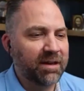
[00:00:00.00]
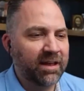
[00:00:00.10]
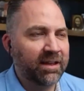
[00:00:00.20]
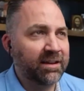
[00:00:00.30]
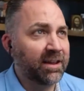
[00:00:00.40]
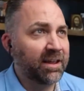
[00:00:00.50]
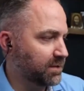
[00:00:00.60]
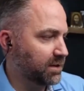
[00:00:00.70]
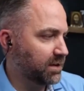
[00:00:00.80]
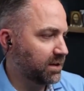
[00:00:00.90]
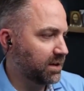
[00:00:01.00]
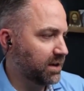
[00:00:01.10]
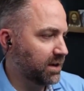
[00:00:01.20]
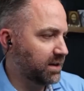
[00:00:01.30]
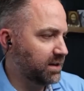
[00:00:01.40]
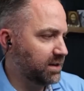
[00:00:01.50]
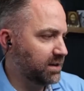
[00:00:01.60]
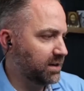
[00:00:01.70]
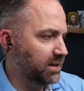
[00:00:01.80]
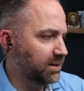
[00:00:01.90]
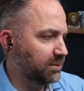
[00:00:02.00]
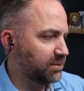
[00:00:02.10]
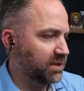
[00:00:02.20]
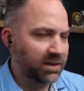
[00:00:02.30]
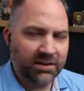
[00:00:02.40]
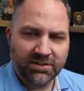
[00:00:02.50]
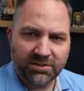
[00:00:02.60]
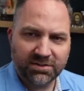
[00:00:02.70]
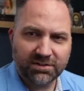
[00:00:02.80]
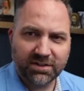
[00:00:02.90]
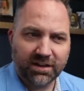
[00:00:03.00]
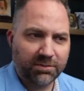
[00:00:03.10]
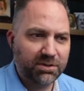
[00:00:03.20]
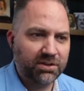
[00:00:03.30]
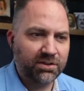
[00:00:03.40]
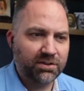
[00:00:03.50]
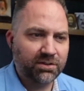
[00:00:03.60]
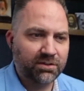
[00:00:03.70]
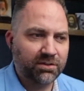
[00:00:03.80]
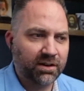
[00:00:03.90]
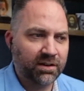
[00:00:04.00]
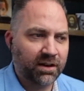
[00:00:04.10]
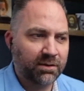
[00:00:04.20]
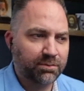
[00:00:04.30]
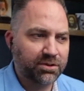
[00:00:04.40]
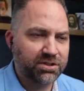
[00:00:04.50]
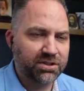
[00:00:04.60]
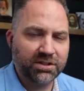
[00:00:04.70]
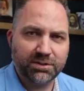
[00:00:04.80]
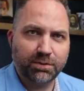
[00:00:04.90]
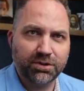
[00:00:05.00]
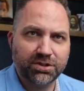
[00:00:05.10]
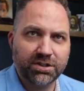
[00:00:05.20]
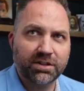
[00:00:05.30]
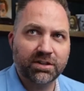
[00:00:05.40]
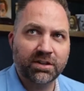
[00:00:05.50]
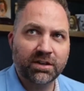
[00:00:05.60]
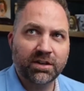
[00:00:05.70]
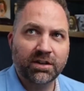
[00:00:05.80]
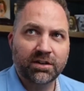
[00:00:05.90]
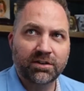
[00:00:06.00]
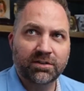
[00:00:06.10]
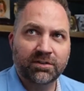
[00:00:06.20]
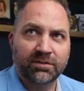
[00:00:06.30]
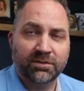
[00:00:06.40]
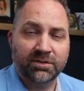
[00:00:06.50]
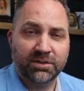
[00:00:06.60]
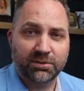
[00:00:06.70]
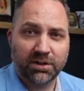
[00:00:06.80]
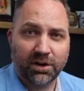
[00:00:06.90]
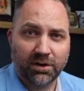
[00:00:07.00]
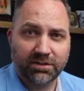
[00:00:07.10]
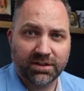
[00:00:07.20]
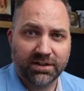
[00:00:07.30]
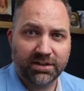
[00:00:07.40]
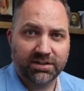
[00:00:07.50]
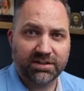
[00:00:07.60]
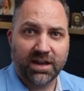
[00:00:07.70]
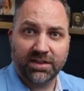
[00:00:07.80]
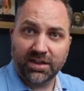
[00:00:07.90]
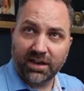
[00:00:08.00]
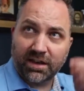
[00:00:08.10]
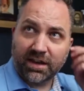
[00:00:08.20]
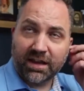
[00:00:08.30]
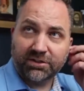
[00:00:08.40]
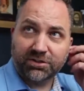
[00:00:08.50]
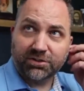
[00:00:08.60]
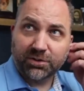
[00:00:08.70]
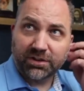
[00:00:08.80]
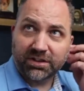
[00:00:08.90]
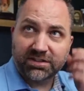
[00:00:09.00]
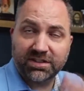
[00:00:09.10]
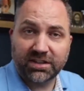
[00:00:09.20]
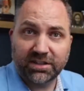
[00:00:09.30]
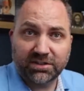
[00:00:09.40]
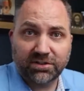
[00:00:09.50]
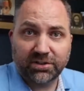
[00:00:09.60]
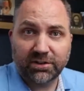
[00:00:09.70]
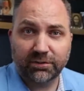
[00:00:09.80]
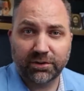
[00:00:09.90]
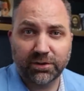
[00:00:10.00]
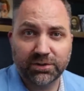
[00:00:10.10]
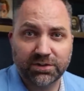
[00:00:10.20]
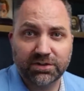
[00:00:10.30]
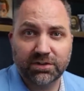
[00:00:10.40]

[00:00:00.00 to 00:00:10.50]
And and so it sounds like, I mean, I appreciate just pushing for these really hard things. And then as you're doing these things, looking for those